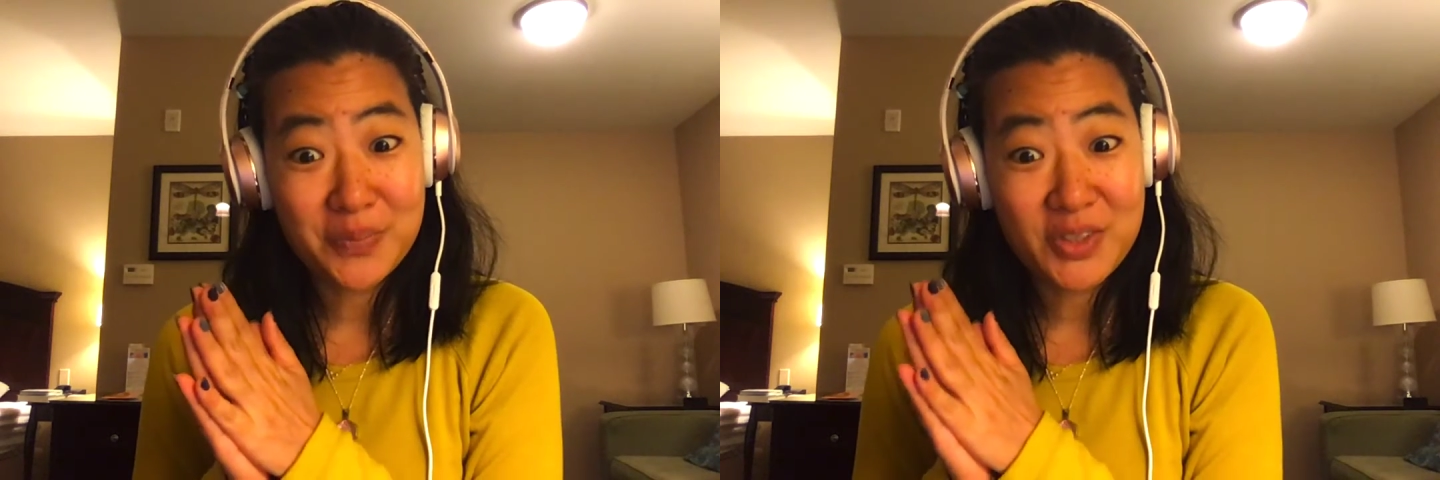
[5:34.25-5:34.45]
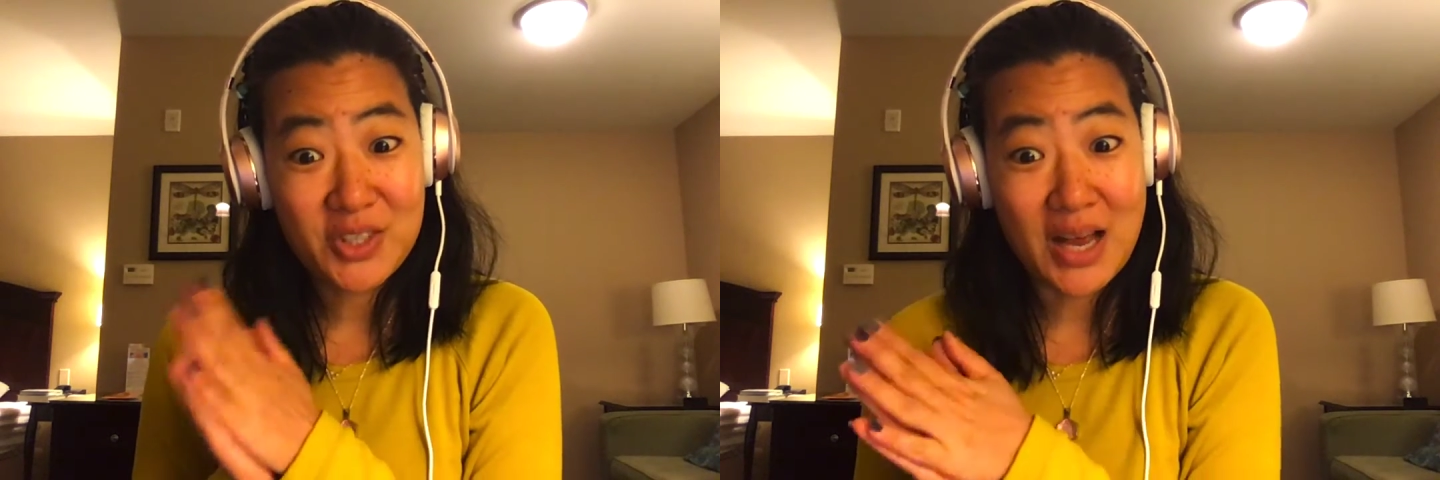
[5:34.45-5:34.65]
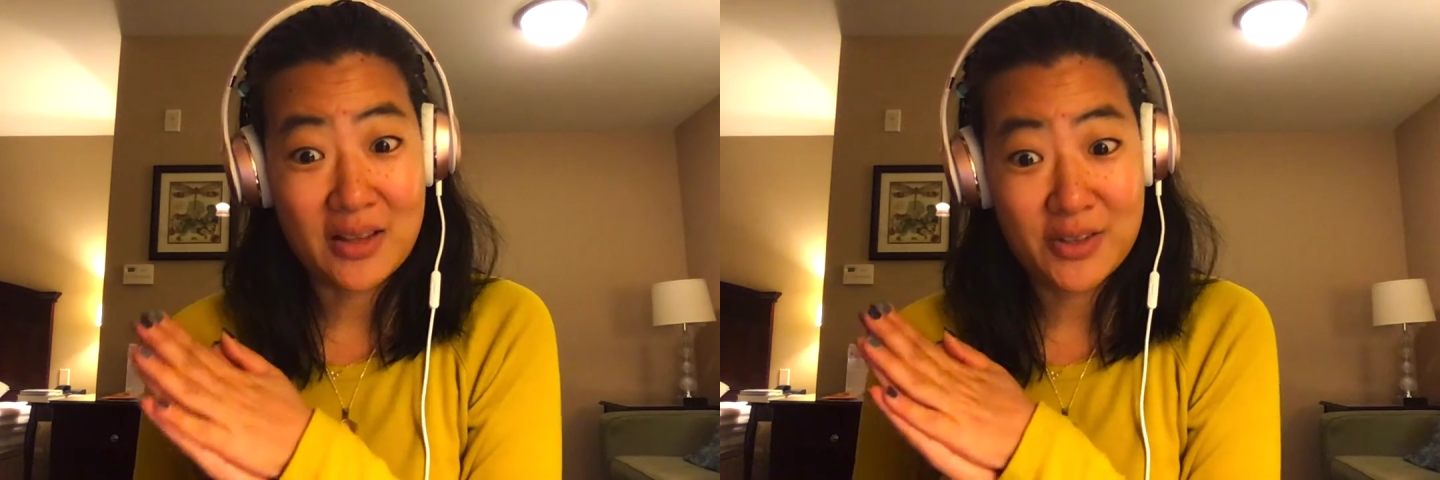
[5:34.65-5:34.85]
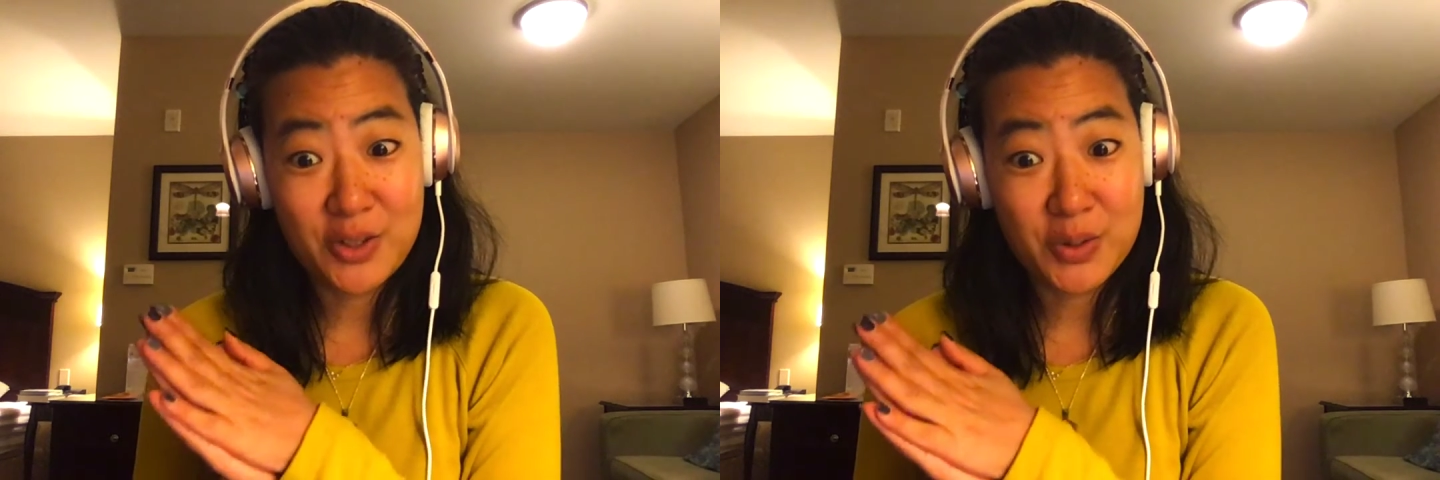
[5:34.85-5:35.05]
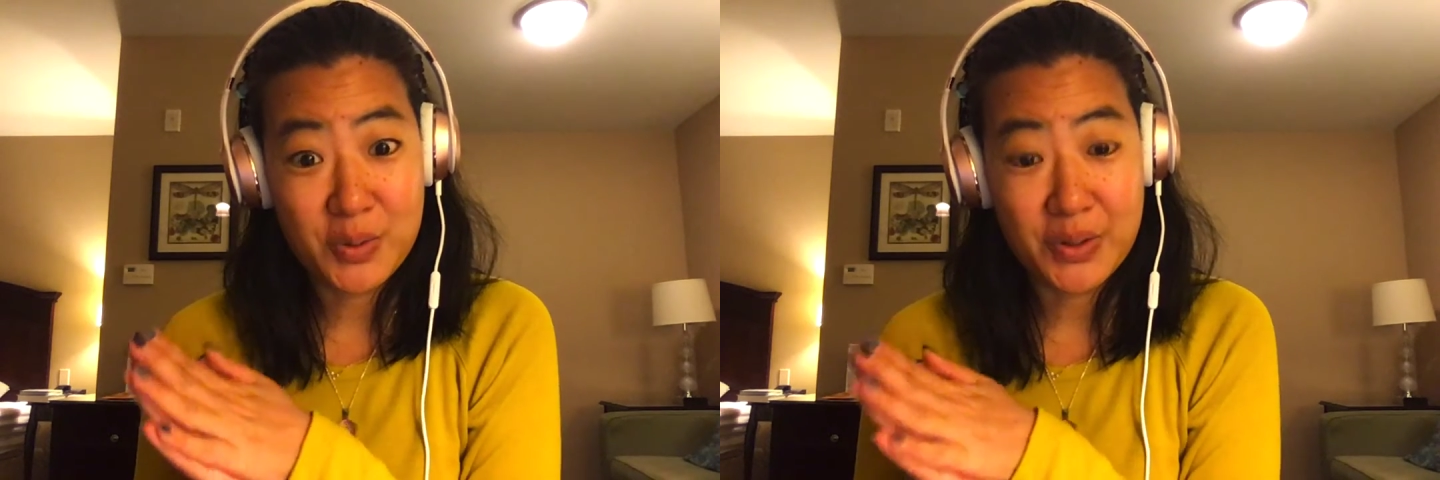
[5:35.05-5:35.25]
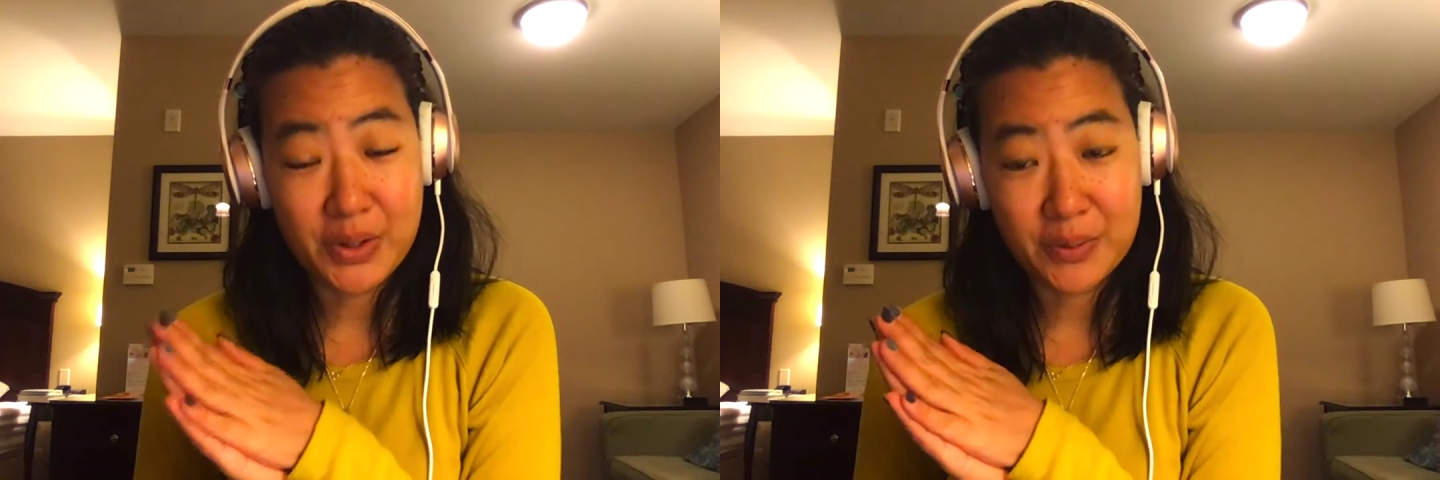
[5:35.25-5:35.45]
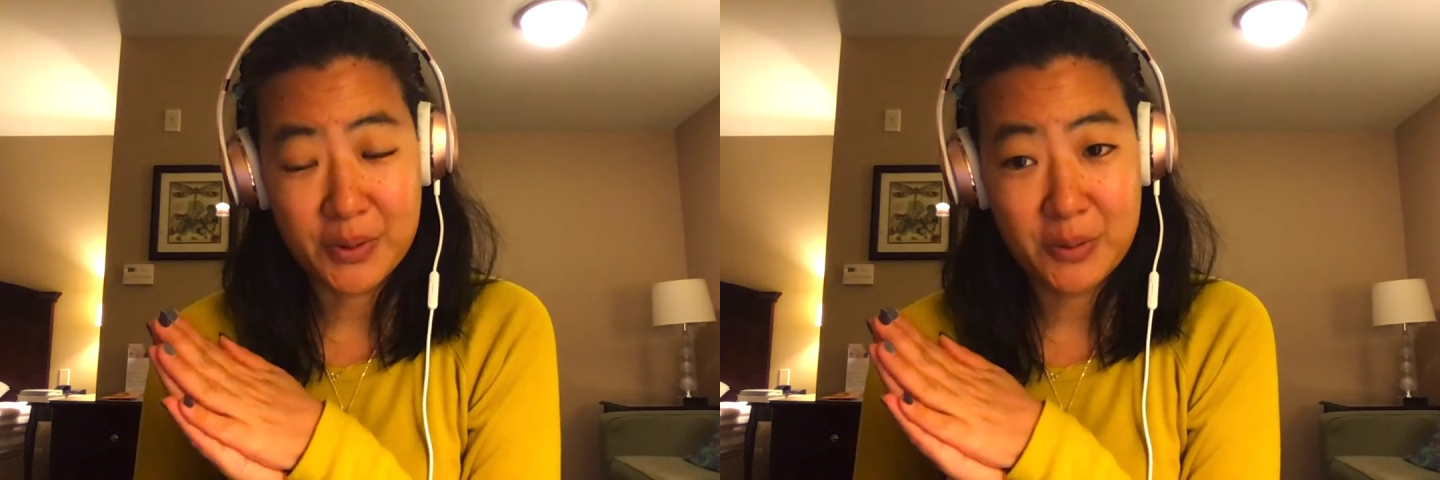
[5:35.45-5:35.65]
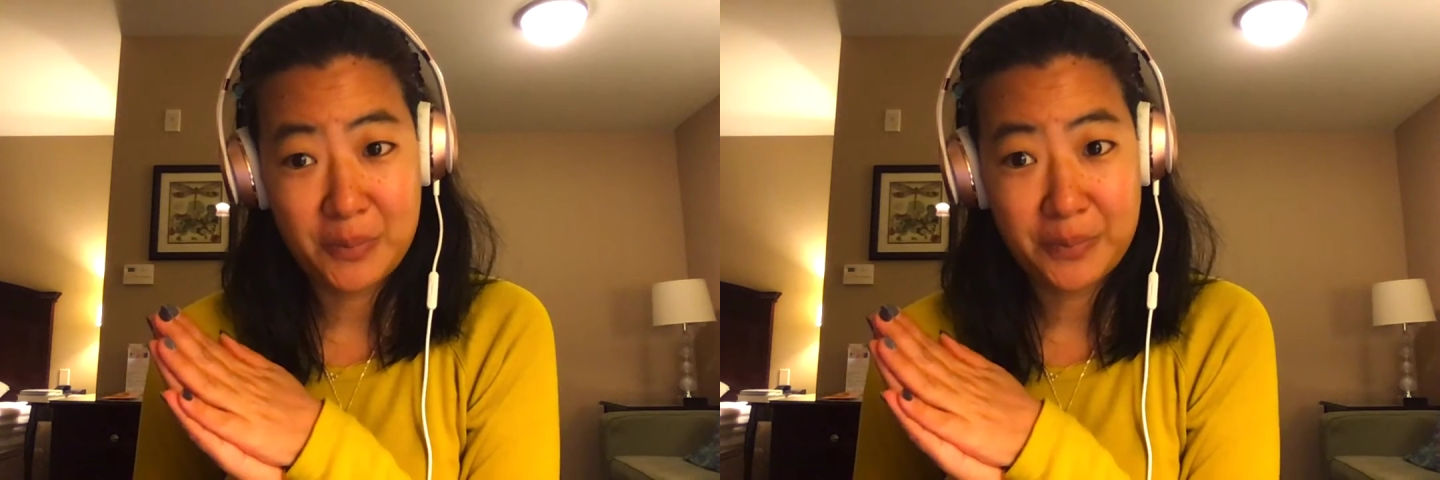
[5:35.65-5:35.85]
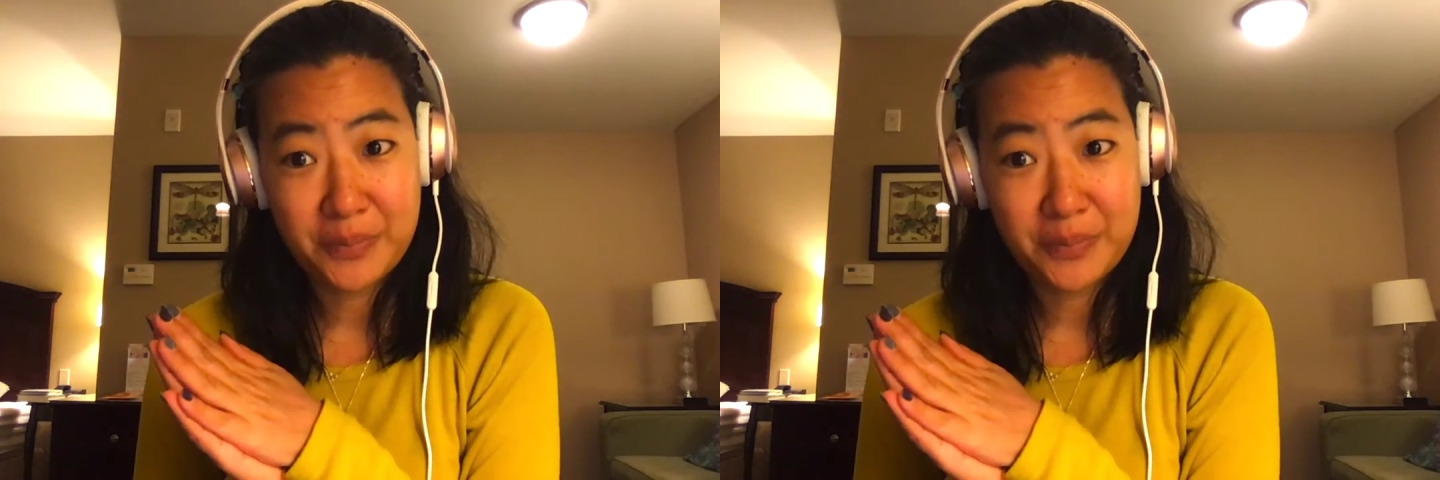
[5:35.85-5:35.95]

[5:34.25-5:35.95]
challenge you're going through,